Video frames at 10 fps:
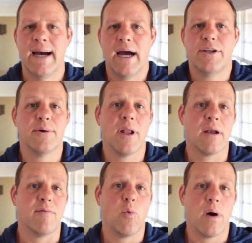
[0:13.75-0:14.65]
I do a
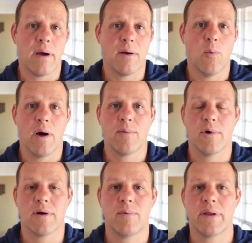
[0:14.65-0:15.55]
lot of one-on-one
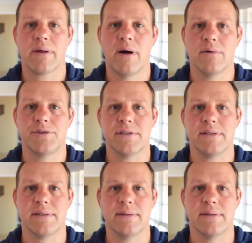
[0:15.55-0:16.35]
work with coaches,